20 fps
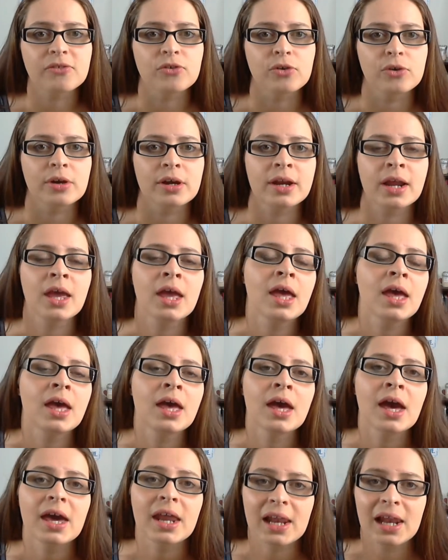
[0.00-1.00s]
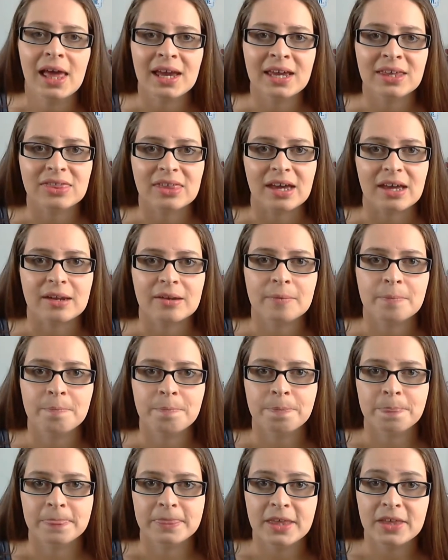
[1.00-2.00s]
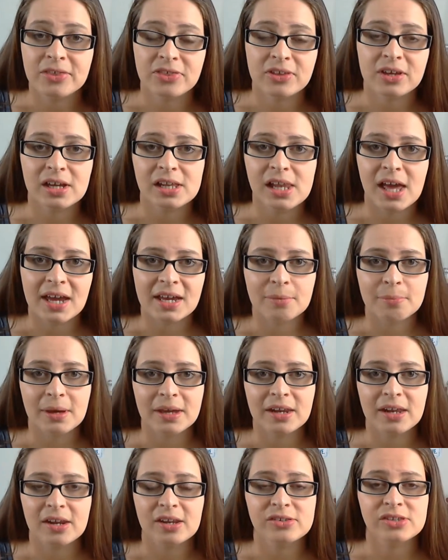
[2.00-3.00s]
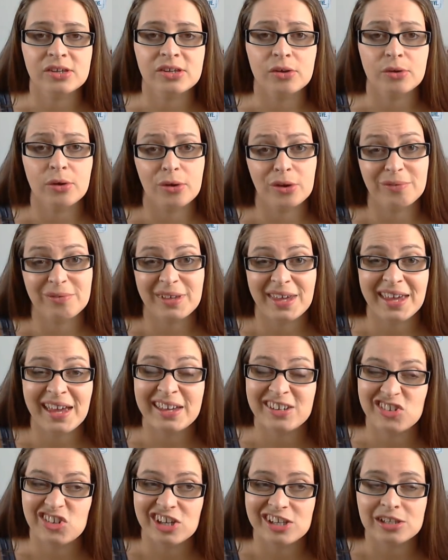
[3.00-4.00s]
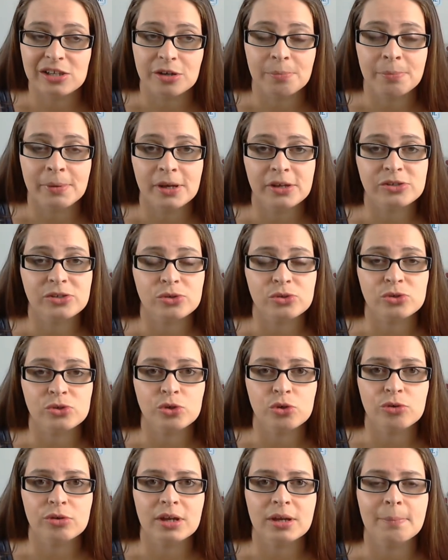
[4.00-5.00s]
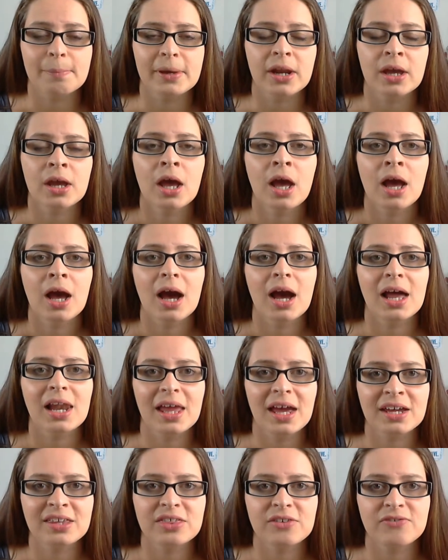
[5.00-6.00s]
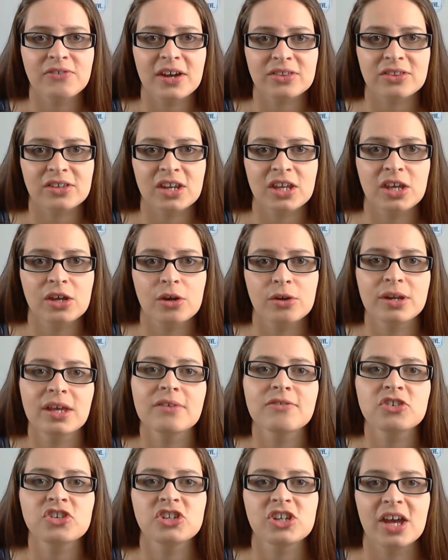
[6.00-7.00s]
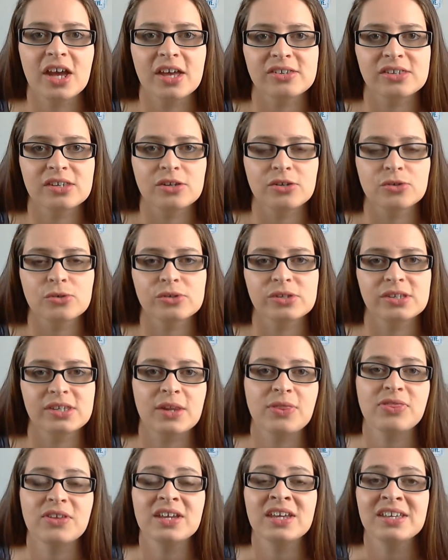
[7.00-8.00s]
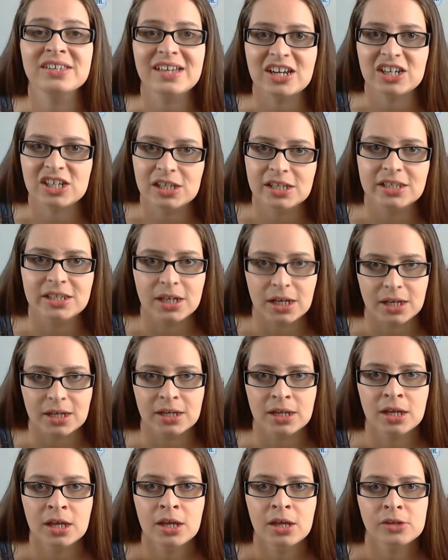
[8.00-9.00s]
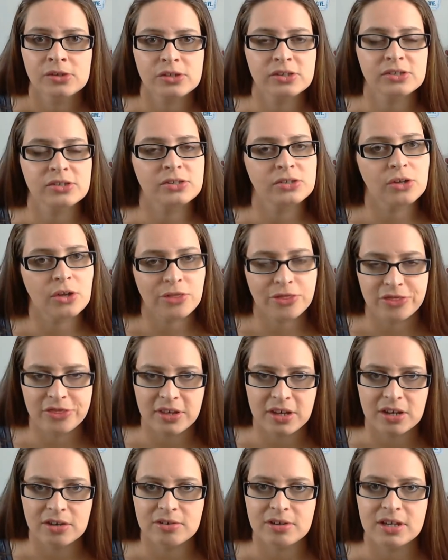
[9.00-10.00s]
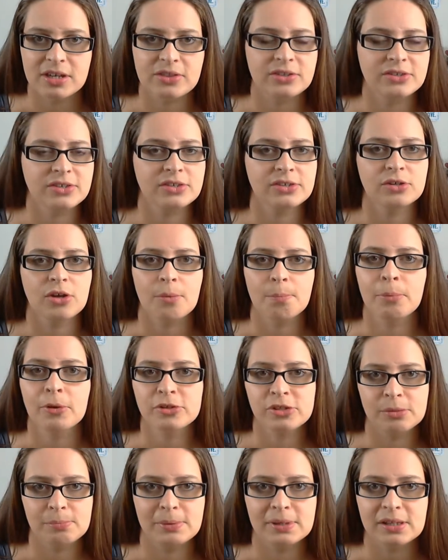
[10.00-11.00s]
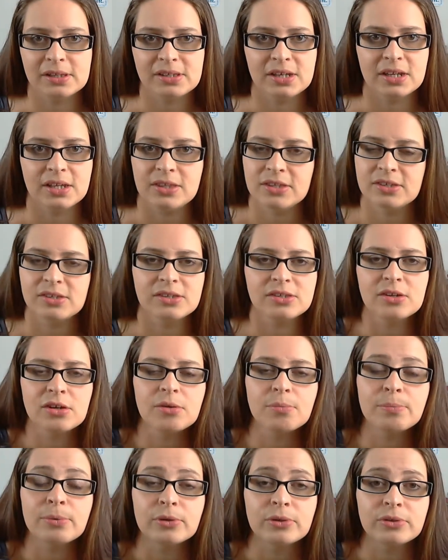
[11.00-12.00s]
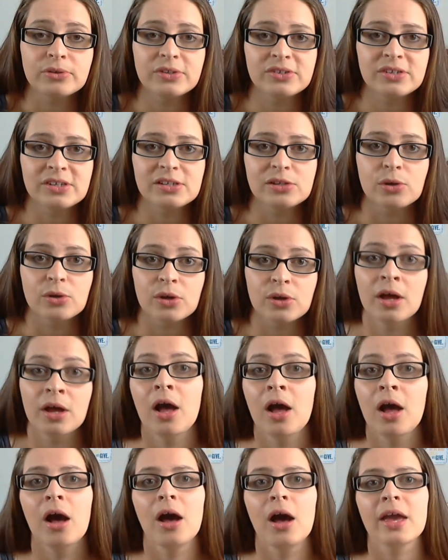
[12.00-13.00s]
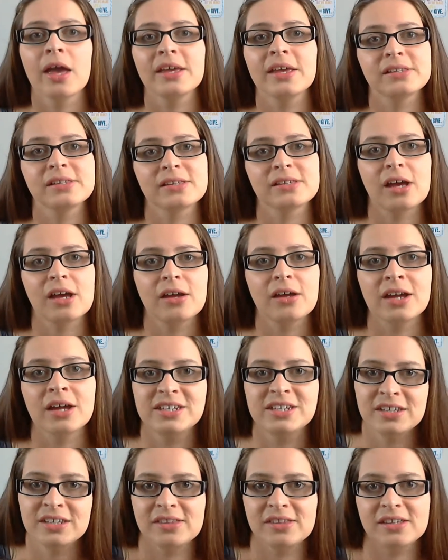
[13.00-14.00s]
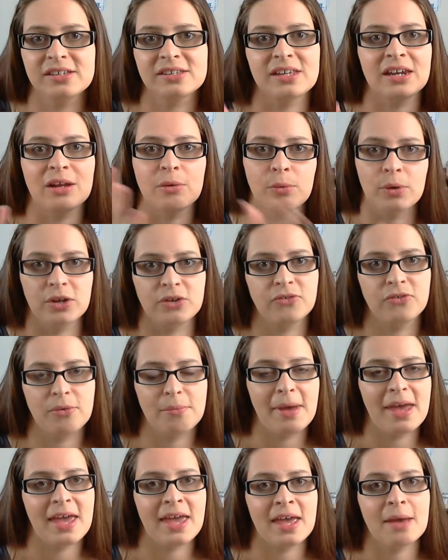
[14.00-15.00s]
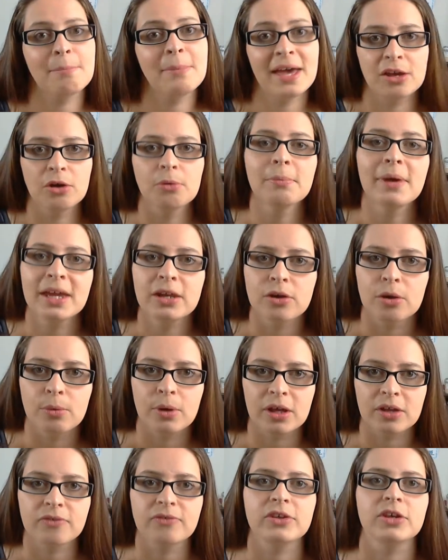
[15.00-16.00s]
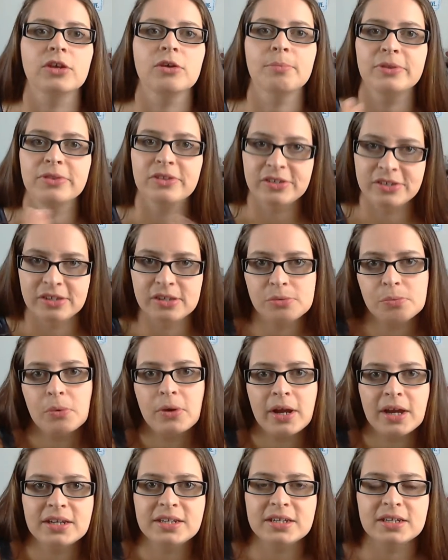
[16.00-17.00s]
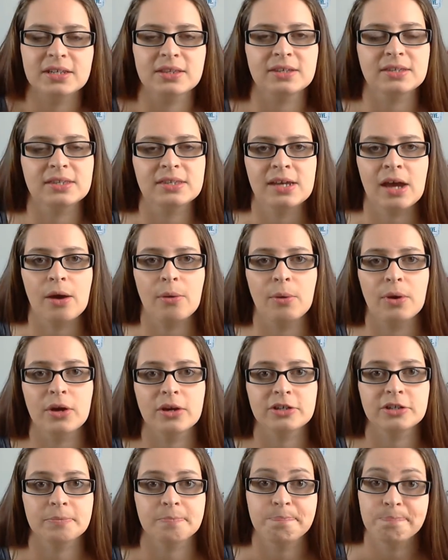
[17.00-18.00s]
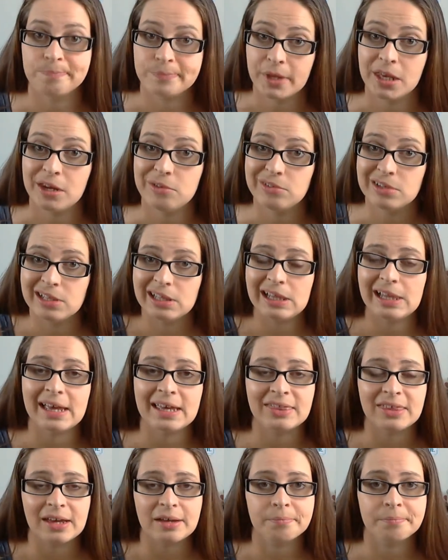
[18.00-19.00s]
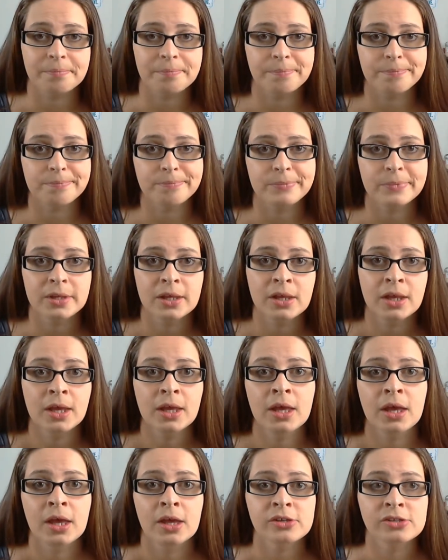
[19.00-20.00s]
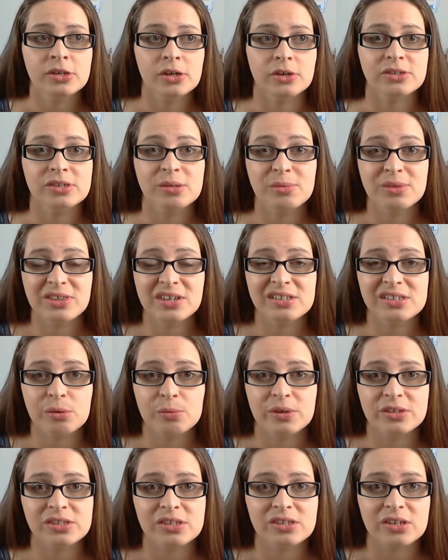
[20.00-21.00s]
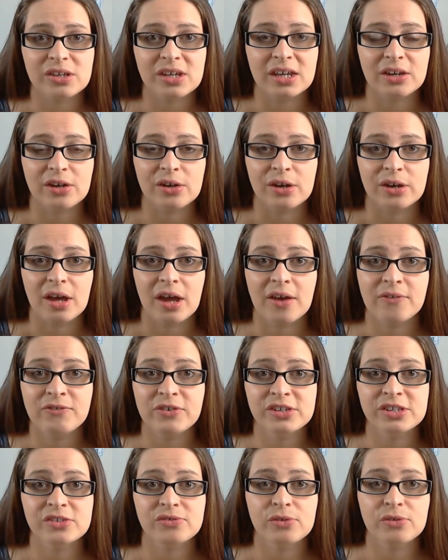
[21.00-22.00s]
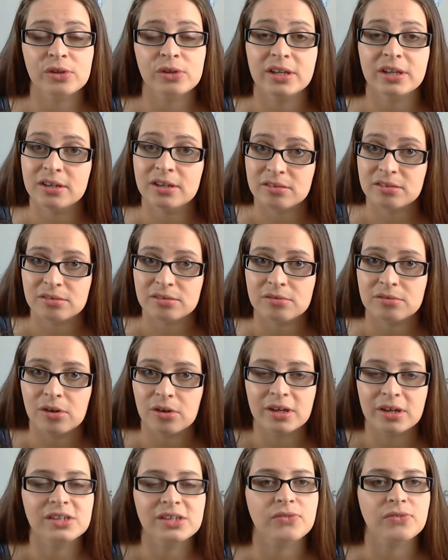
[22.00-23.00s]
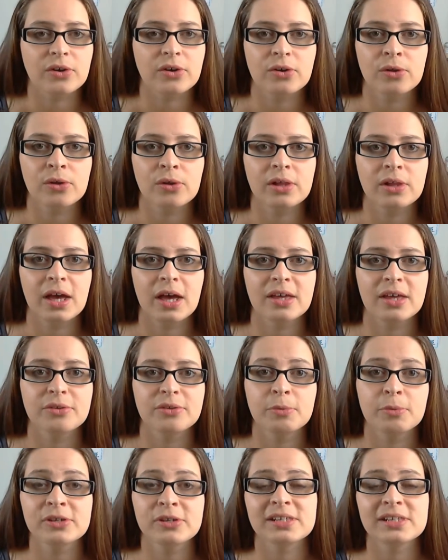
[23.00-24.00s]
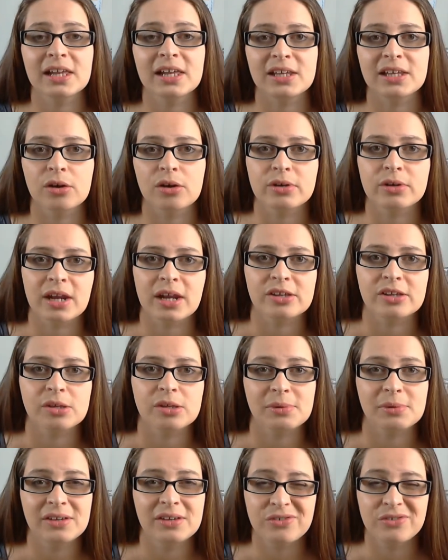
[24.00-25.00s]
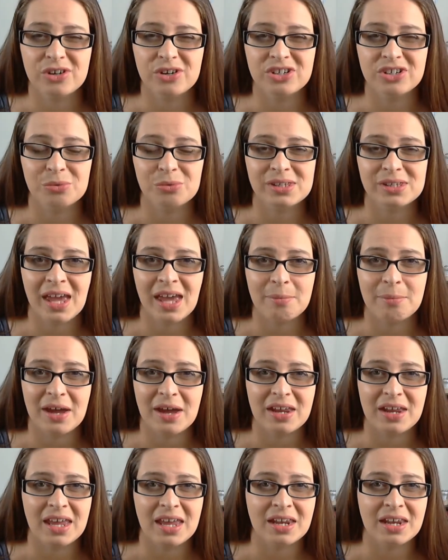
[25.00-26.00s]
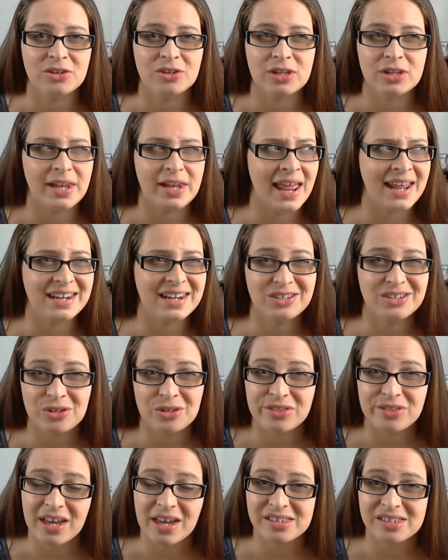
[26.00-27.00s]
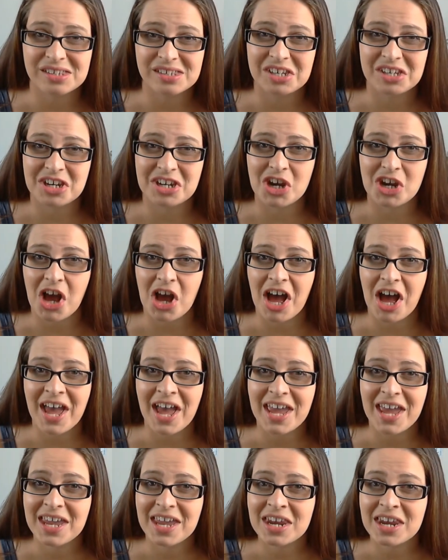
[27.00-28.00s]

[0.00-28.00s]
for it and i like that the other thing I like about it is he, oh, he shares a lot of personal story, but I like the fact that he only ever shares and endorses anything he's actually done. So this is not theory, this is not possibility, this is not bull, this is look, he says, like, I did this and it worked for me. It may or may not work for you, but this is what I did and this is how it worked. And I really like that. So, some of the things I wasn't so keen on. Uh, first of all, and it's not his fault at all, uh, the book is slightly older now, so I believe Crush It was came out in late 2009. I